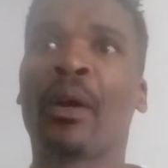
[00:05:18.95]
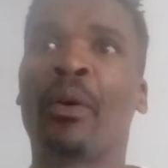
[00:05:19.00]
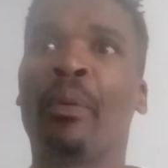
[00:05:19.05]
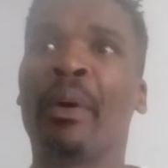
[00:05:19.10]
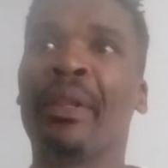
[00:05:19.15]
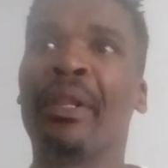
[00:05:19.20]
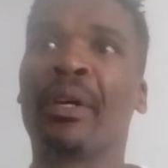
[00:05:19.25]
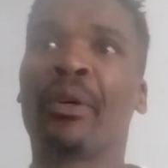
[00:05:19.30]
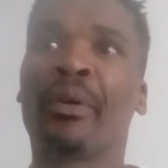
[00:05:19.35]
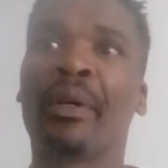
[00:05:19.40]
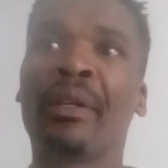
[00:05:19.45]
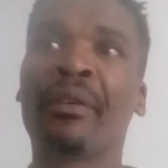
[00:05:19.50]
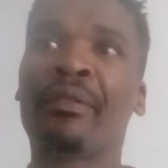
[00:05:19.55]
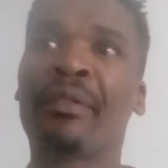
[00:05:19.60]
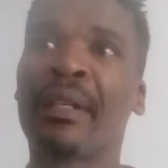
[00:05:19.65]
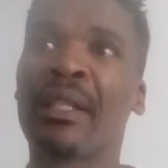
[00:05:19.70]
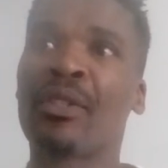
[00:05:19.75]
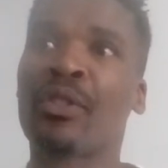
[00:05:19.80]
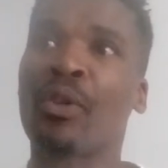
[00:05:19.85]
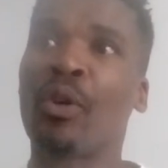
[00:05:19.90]
When the
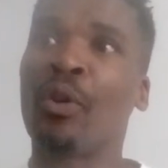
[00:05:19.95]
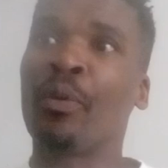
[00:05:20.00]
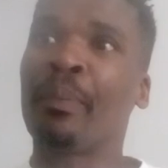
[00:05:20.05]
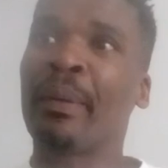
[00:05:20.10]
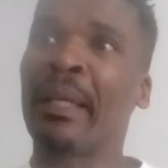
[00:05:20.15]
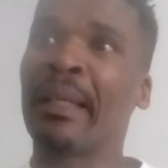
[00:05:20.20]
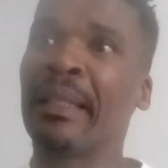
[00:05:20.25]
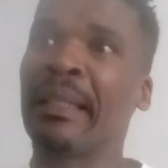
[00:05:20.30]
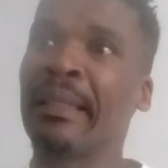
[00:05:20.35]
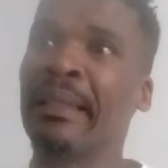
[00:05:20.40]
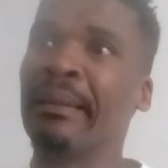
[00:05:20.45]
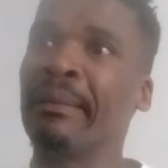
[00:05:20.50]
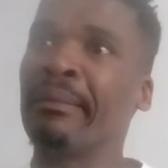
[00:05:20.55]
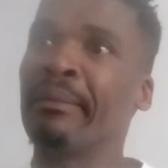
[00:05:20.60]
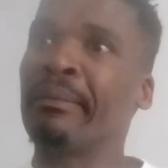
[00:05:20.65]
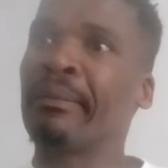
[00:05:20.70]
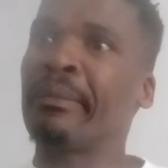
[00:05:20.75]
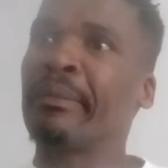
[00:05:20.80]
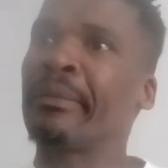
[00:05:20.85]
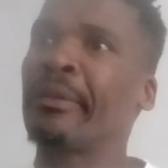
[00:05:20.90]
conference opened
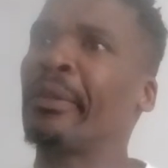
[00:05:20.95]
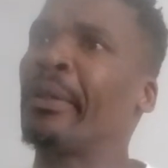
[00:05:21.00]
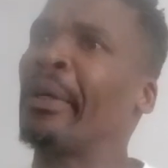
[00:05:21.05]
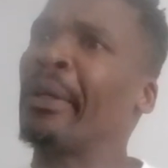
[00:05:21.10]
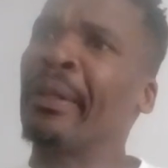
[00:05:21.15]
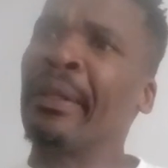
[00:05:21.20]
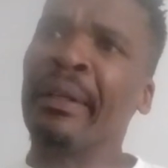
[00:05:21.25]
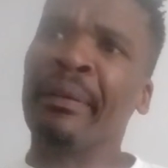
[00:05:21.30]
on